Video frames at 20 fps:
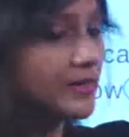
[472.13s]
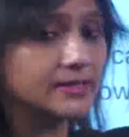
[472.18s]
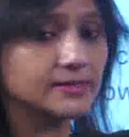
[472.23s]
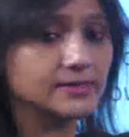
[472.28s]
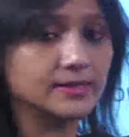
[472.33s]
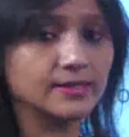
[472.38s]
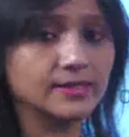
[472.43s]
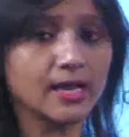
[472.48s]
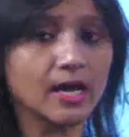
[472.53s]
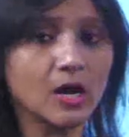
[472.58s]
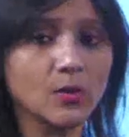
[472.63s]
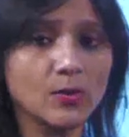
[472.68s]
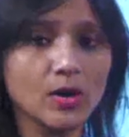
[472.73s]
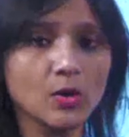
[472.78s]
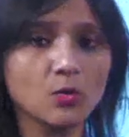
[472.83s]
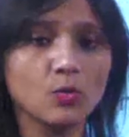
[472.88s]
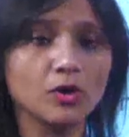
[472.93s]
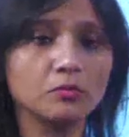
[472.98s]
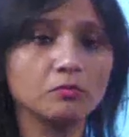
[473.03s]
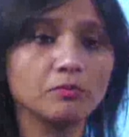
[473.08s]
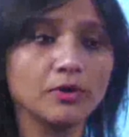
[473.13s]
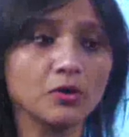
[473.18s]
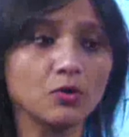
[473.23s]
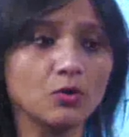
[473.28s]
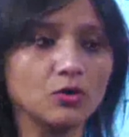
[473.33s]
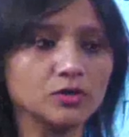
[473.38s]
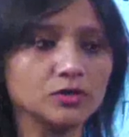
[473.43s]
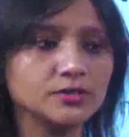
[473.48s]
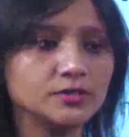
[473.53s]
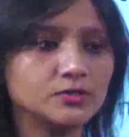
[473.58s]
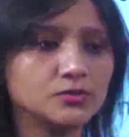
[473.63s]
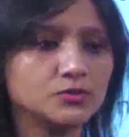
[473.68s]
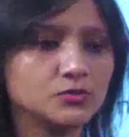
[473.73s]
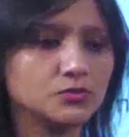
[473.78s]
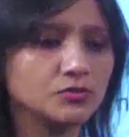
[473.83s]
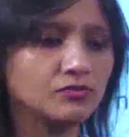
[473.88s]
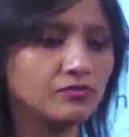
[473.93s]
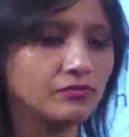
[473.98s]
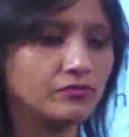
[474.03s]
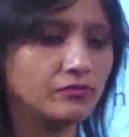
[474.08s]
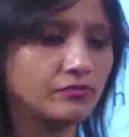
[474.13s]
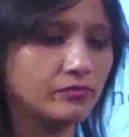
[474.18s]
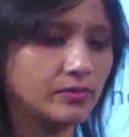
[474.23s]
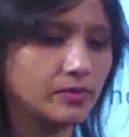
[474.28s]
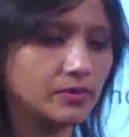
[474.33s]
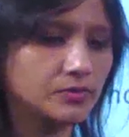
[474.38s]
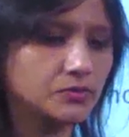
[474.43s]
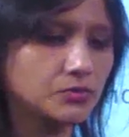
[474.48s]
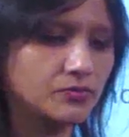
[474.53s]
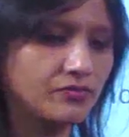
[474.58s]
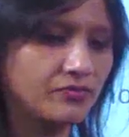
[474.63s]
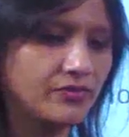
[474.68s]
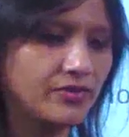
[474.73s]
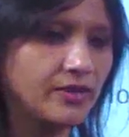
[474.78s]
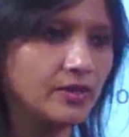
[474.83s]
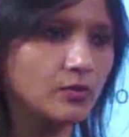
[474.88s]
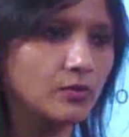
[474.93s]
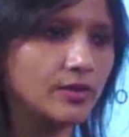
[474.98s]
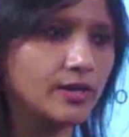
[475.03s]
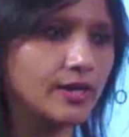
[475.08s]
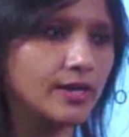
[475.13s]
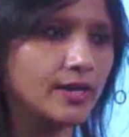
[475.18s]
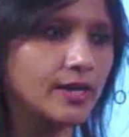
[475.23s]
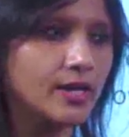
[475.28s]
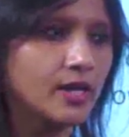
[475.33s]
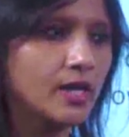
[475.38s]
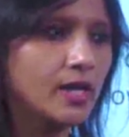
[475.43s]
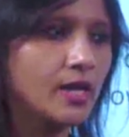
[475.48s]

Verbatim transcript: because now I want my audience to to feel okay